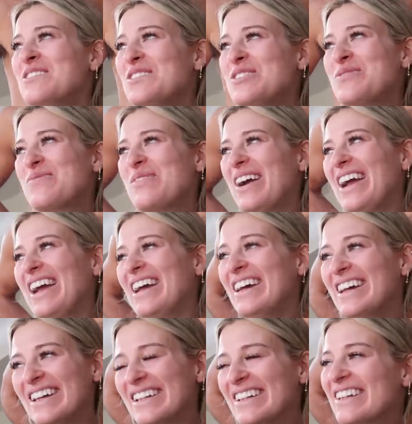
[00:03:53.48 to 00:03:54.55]
Spring.
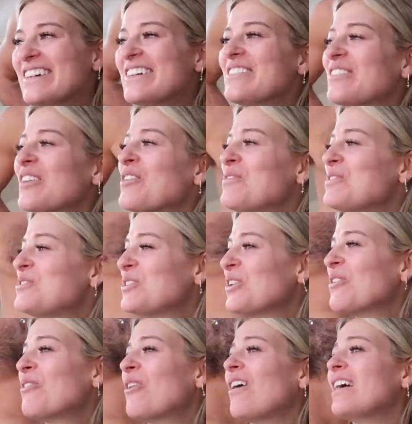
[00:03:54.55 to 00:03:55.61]
No, but you
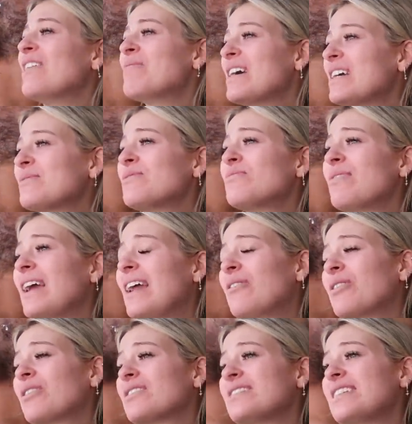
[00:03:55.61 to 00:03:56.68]
know what? It makes me really
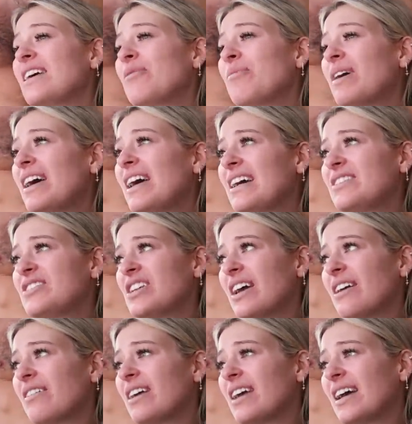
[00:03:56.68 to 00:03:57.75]
want to sit in my egg
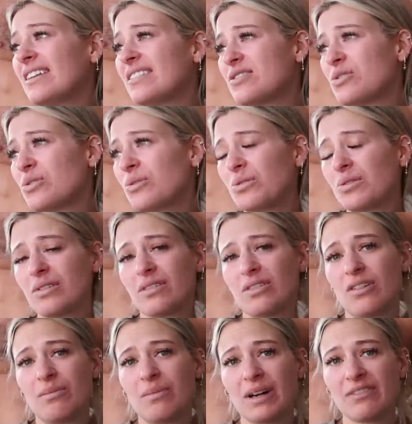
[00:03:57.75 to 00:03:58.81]
chair again and talk
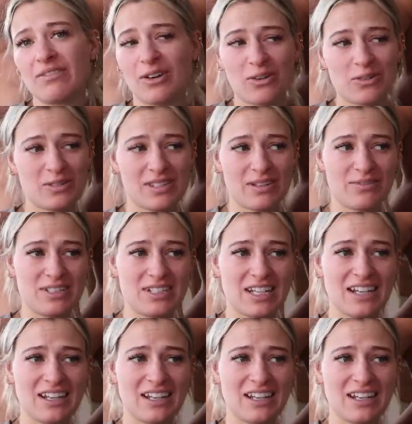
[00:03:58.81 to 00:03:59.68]
on my vlogs every day.